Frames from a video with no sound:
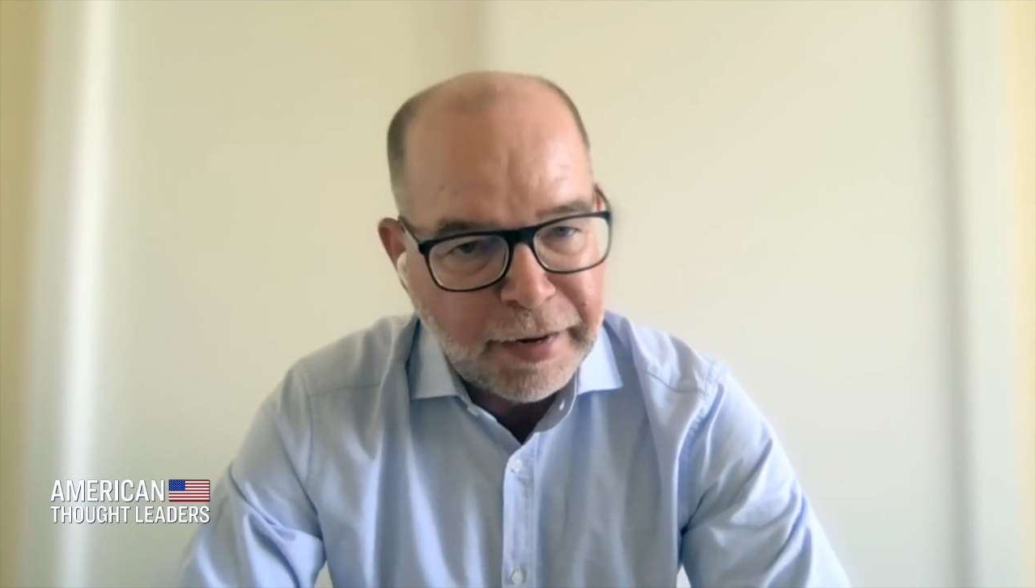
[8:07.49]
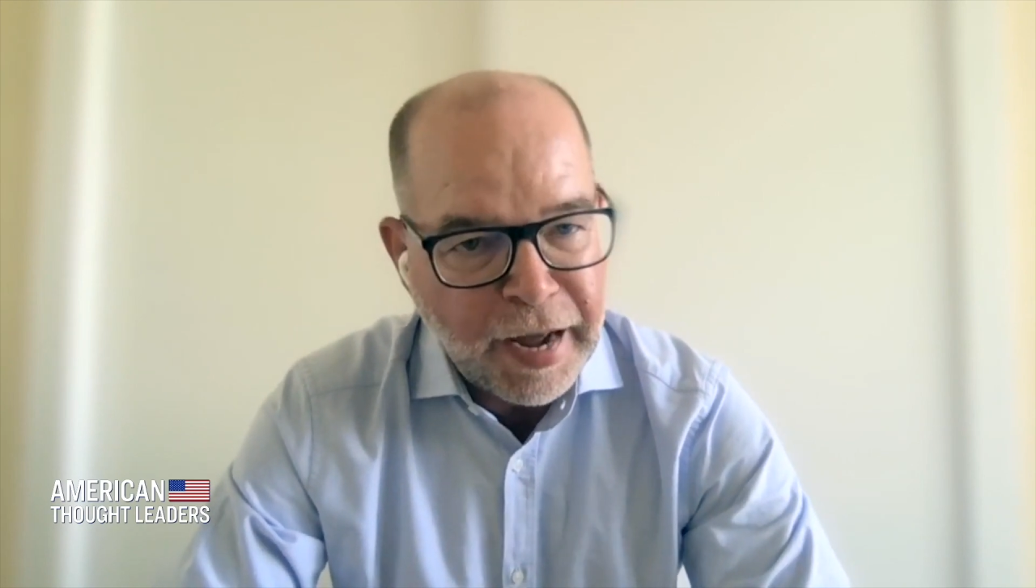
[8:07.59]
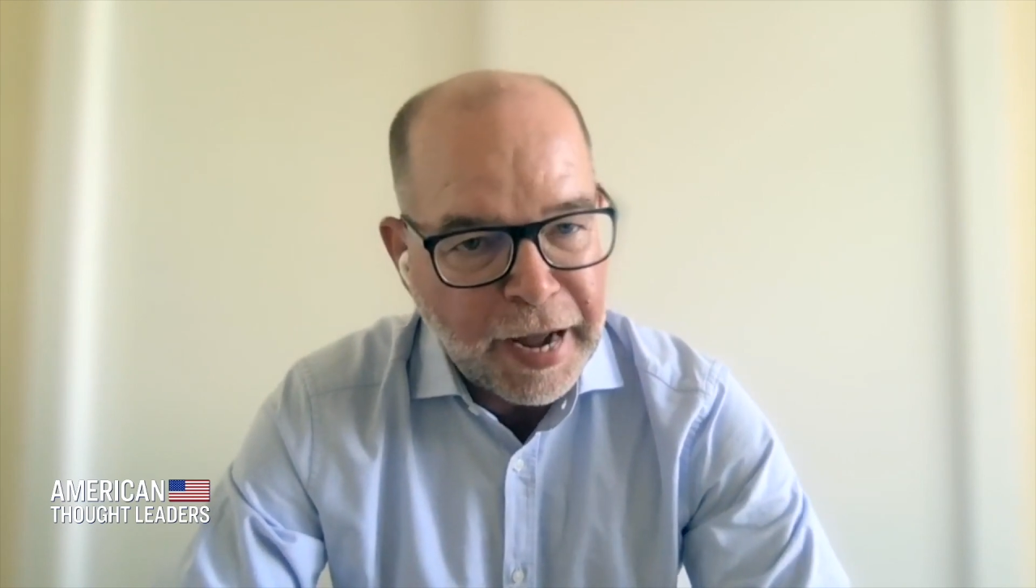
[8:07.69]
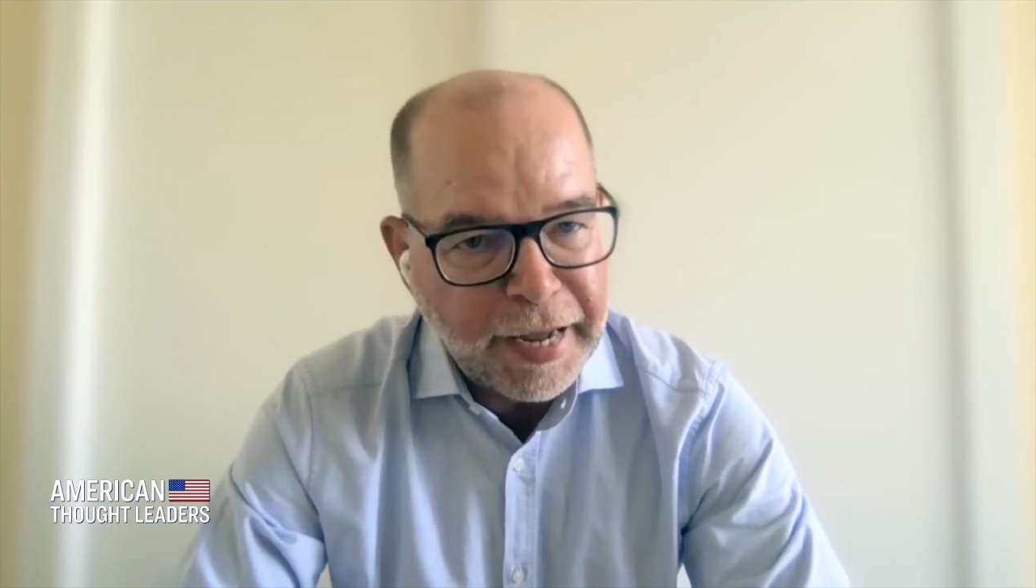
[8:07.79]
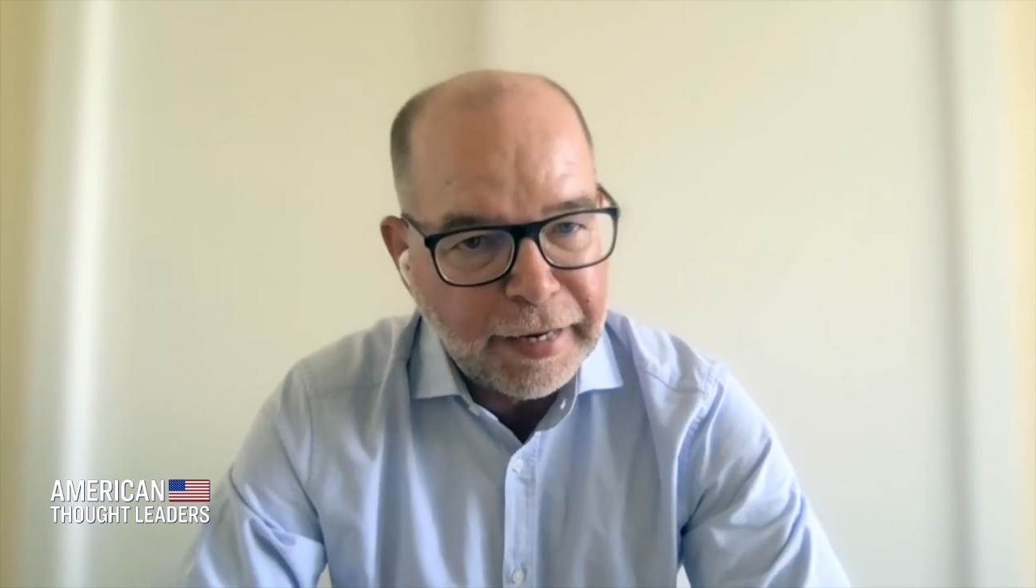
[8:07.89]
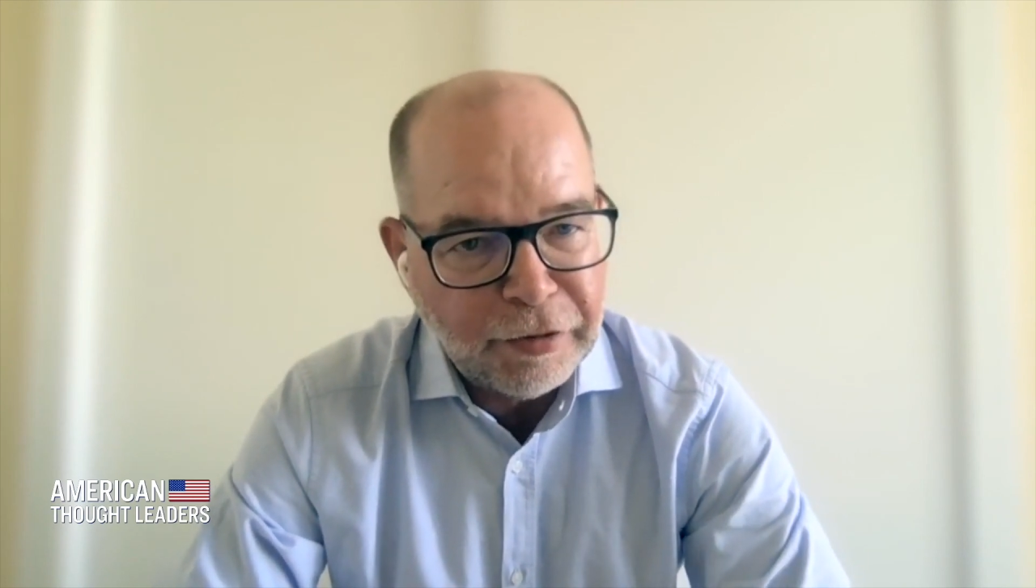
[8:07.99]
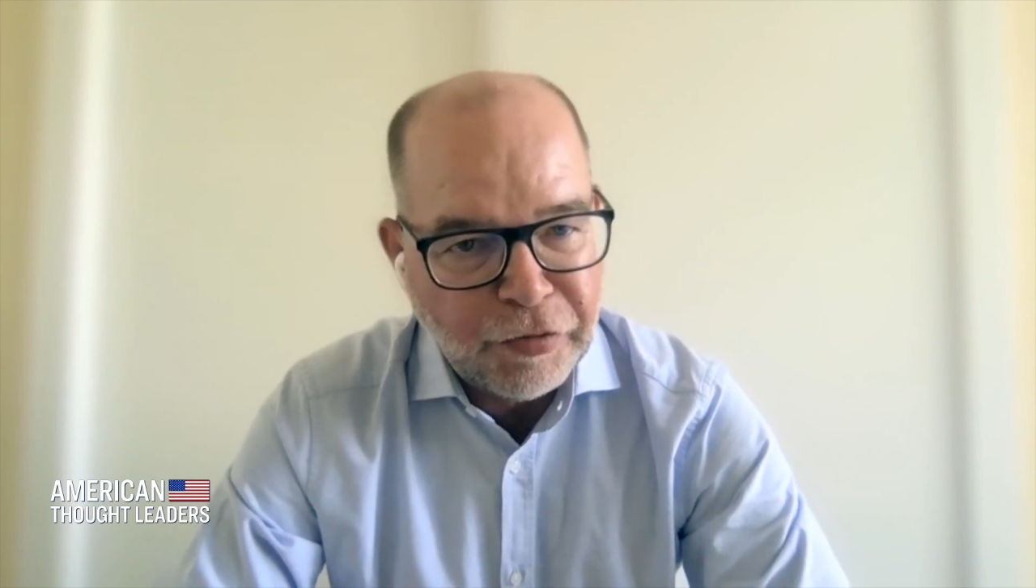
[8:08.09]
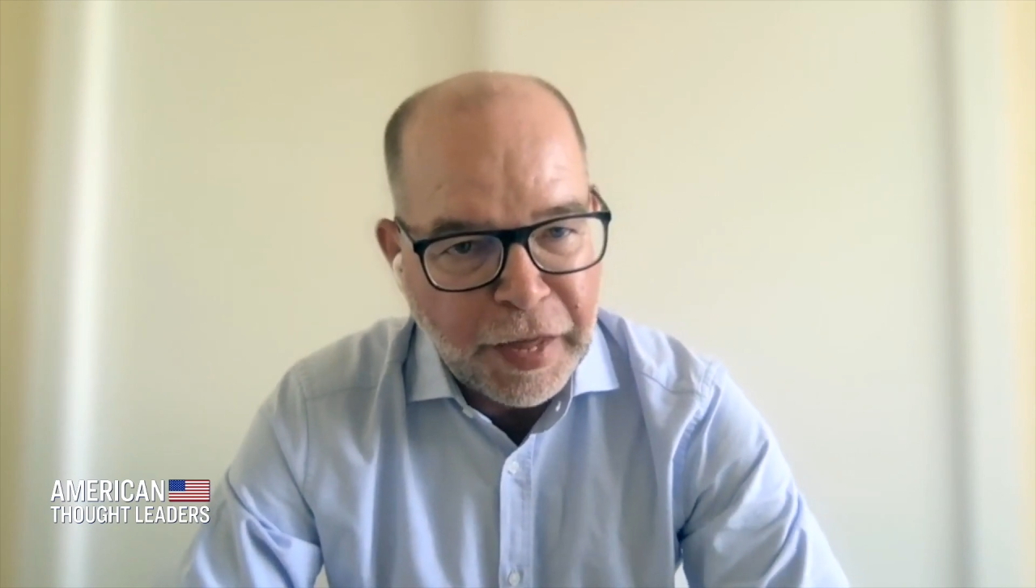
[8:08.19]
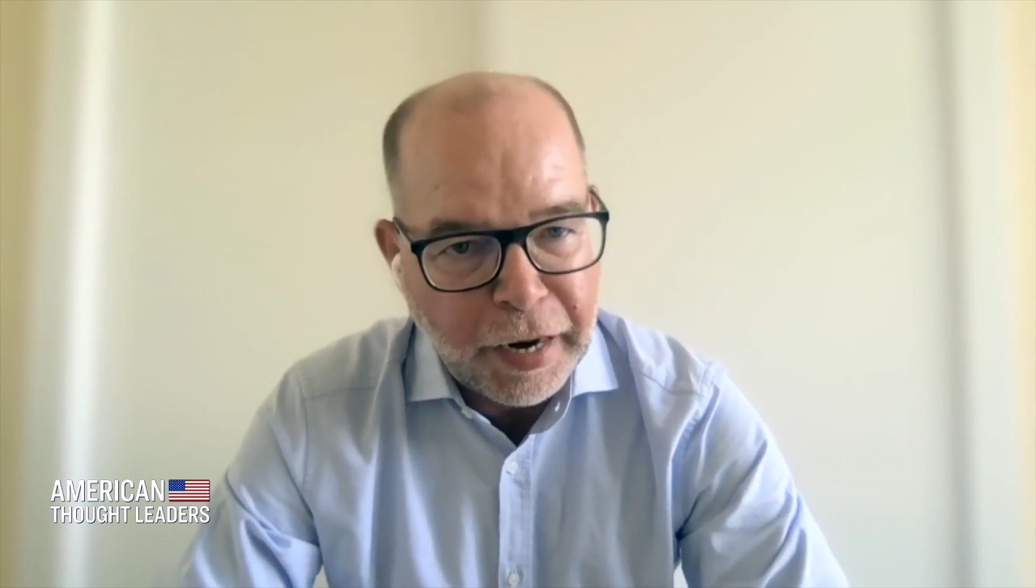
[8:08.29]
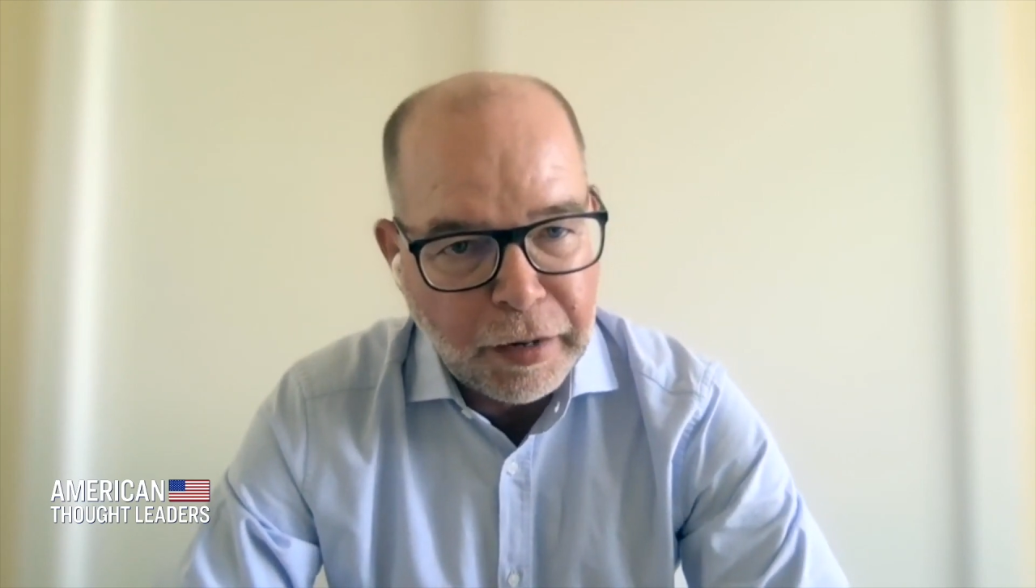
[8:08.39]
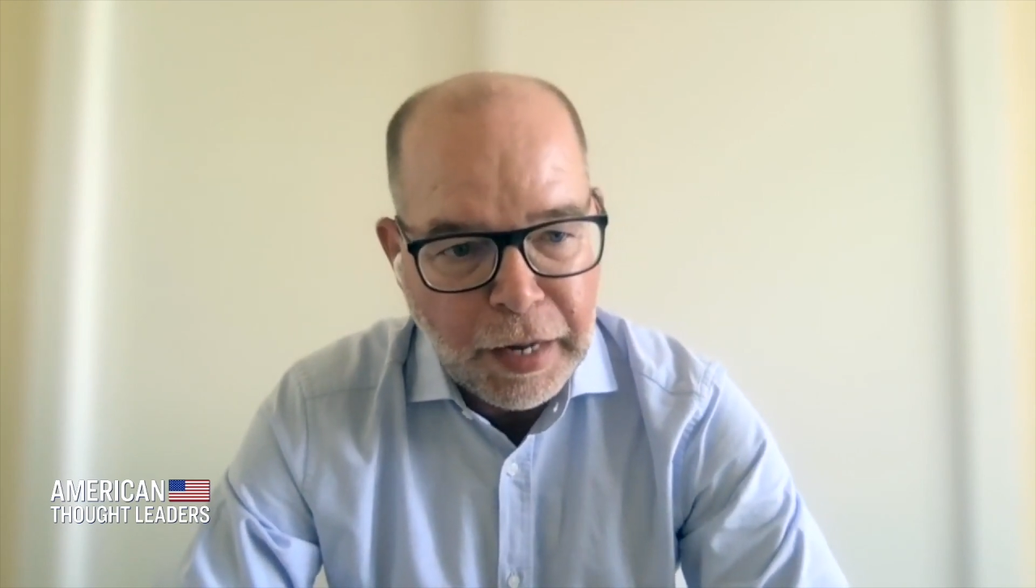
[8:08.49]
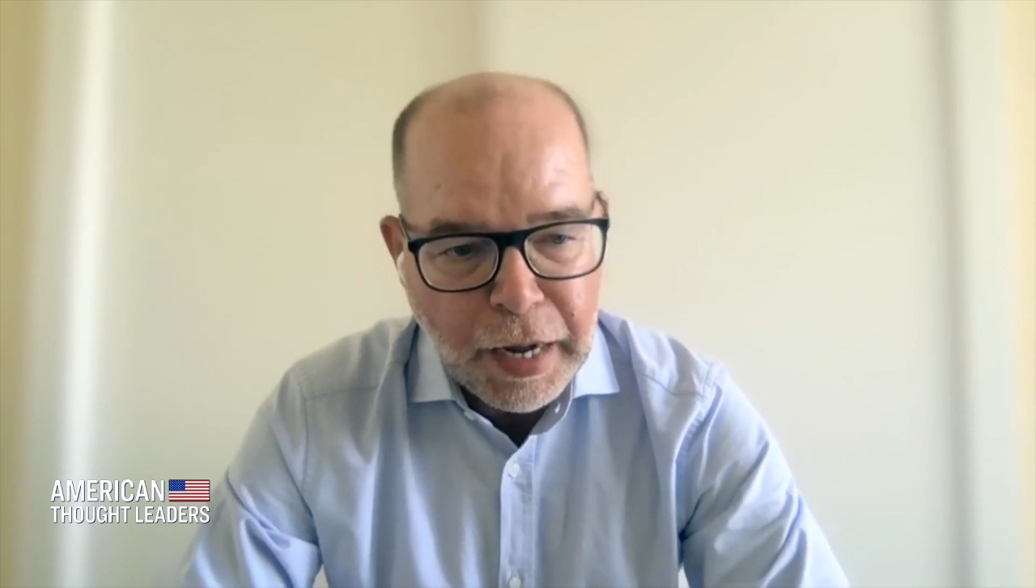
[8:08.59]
deny it. It's there.